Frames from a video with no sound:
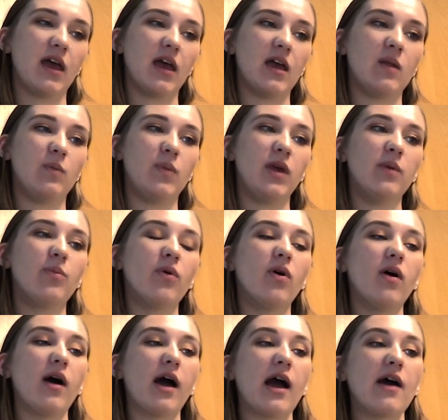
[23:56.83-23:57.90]
And
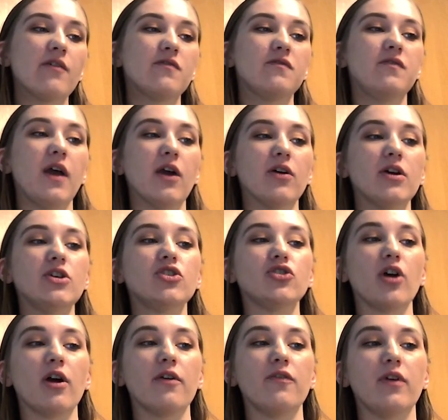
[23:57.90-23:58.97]
people have very
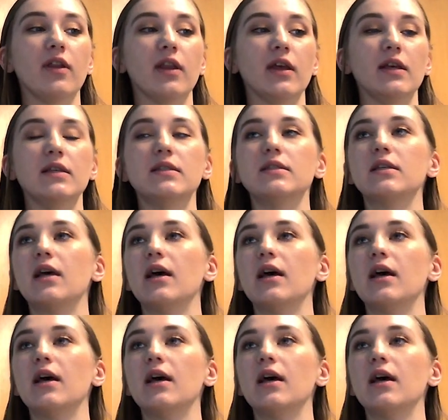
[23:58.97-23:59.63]
strong feelings